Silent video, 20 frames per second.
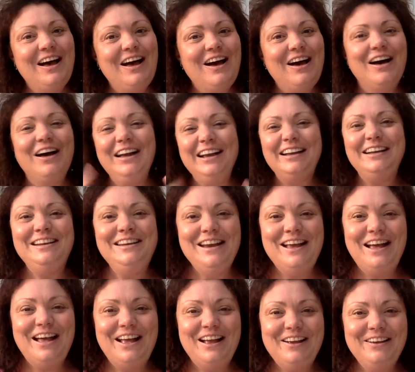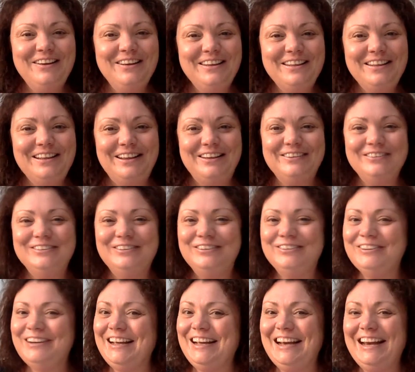I know that you're
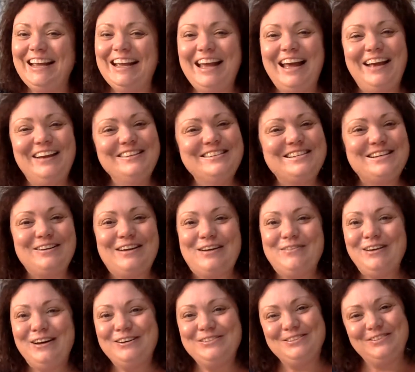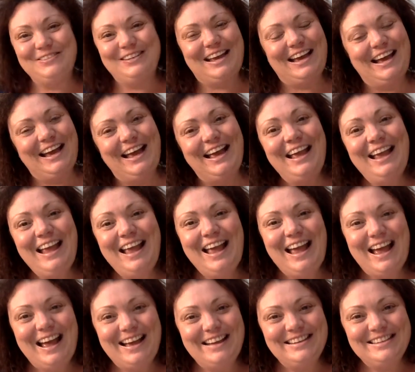really going to grab hold of that
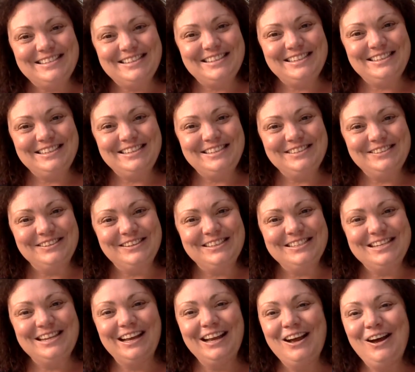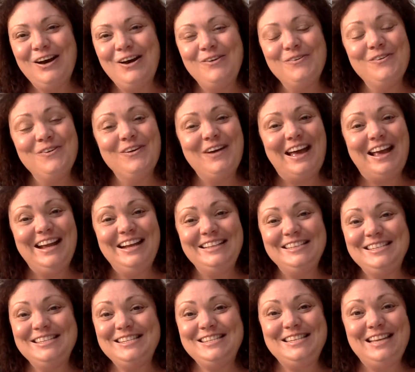and enjoy it, and I can't wait
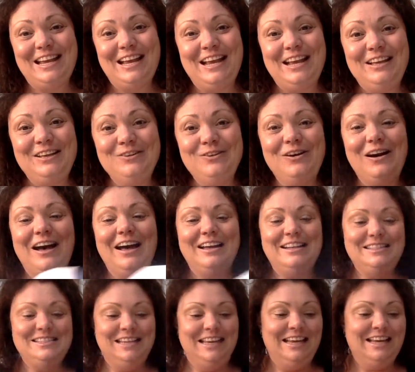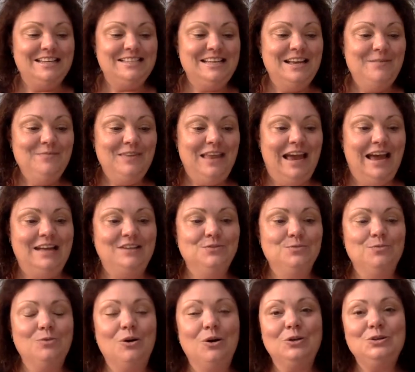to see your ideas and
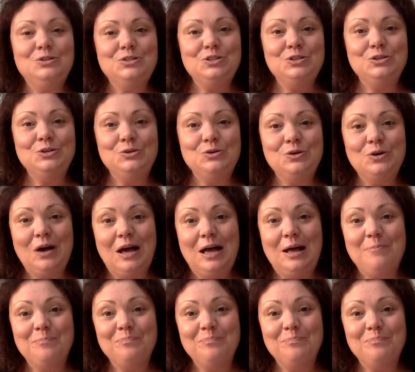watch your